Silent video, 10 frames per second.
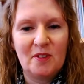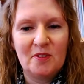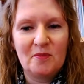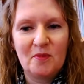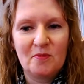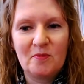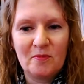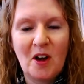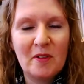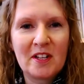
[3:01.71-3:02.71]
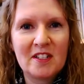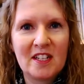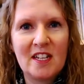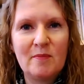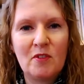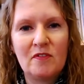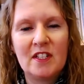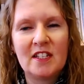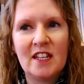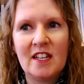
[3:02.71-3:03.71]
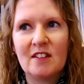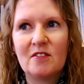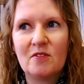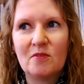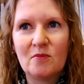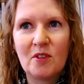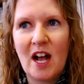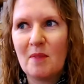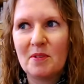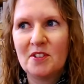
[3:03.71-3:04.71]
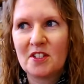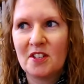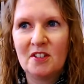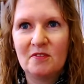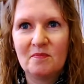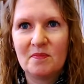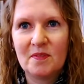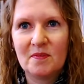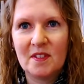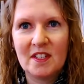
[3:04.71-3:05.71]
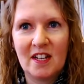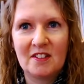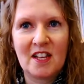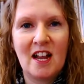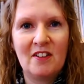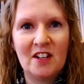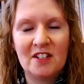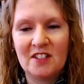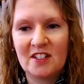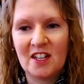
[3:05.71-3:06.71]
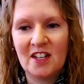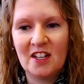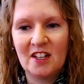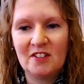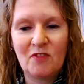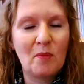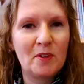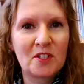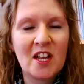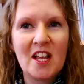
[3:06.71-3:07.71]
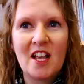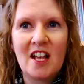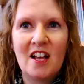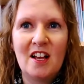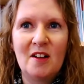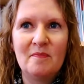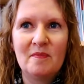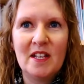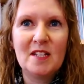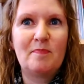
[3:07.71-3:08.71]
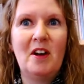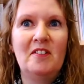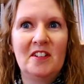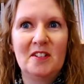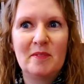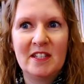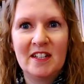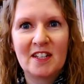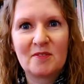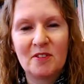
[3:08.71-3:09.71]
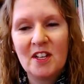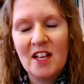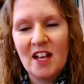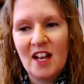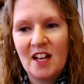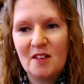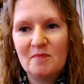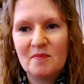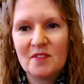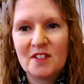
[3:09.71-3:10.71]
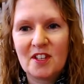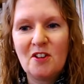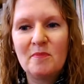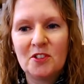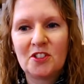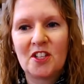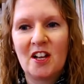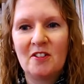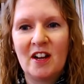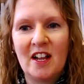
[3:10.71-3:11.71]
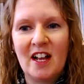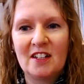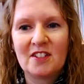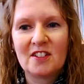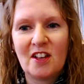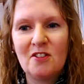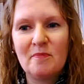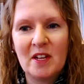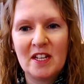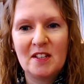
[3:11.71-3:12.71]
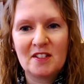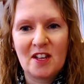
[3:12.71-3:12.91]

one? What are we going to see any more of Lizzie? What happened to, you know, Sarah and Robert? Is Byron going to be in the next one? So much so, and I had so many